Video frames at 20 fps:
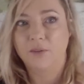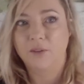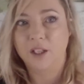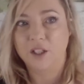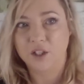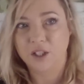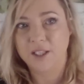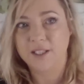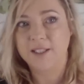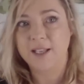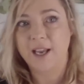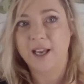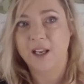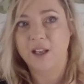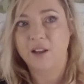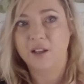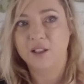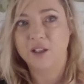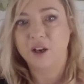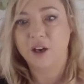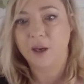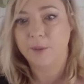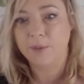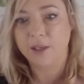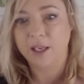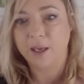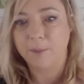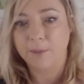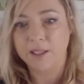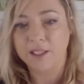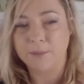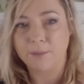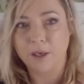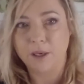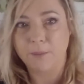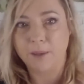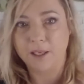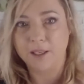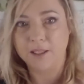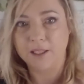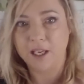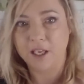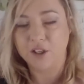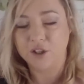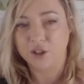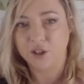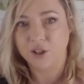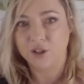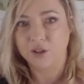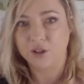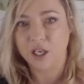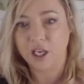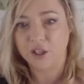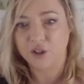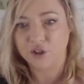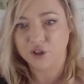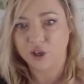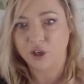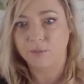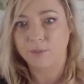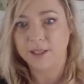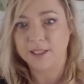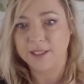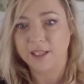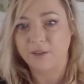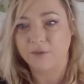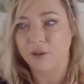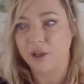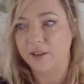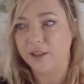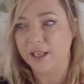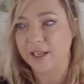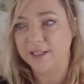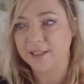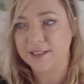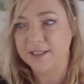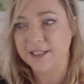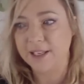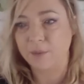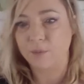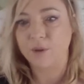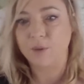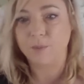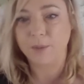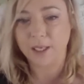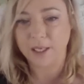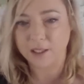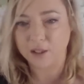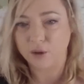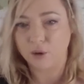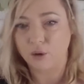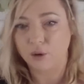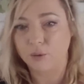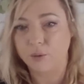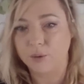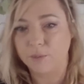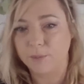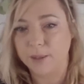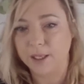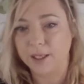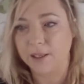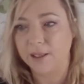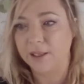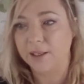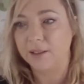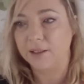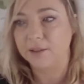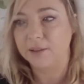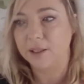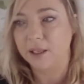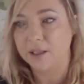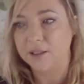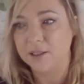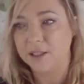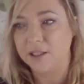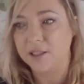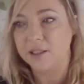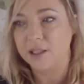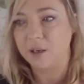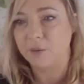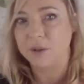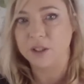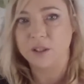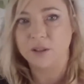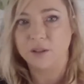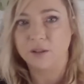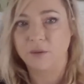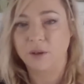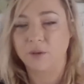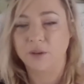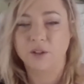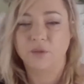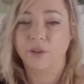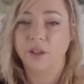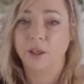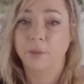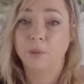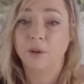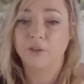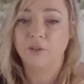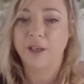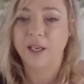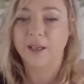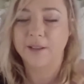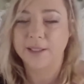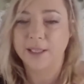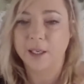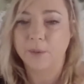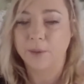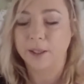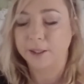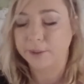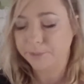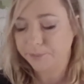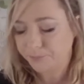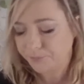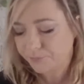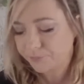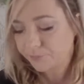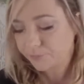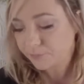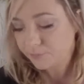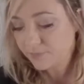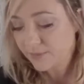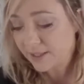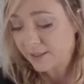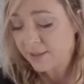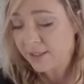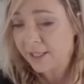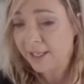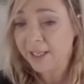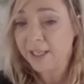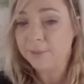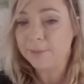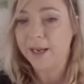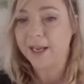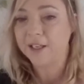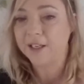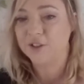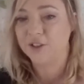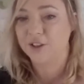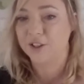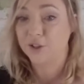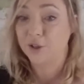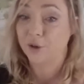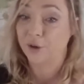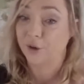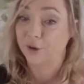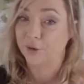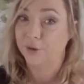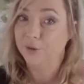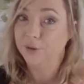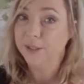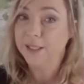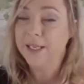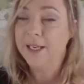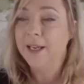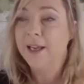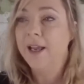that she's taken the time to come into my meditation and show me stuff like that and sit with me and talk with me. And it's just, it was very profound. Anyway, getting back to the turtle.